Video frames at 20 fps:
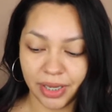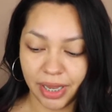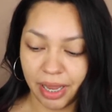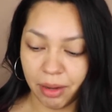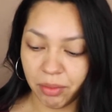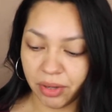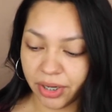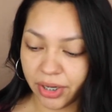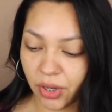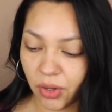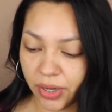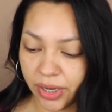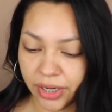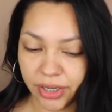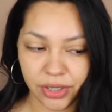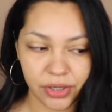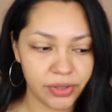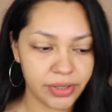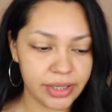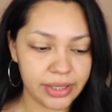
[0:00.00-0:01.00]
I'm going to go ahead
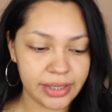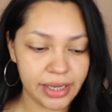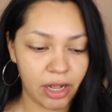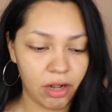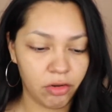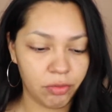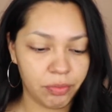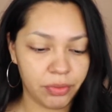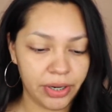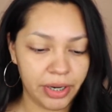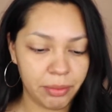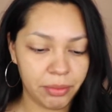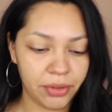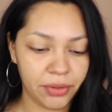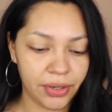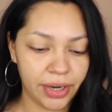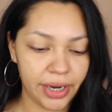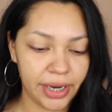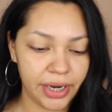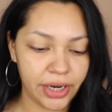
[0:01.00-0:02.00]
and use this e.l.f.
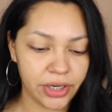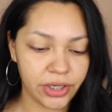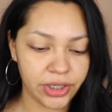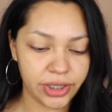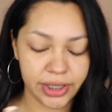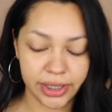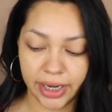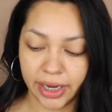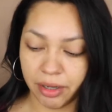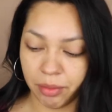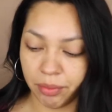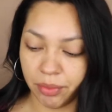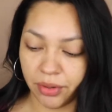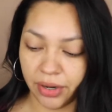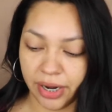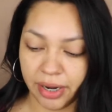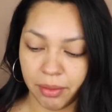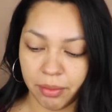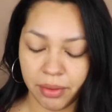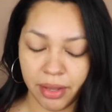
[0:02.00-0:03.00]
primer right here just to kind of
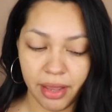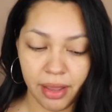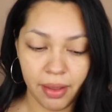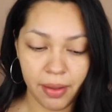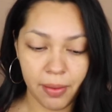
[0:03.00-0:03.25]
prime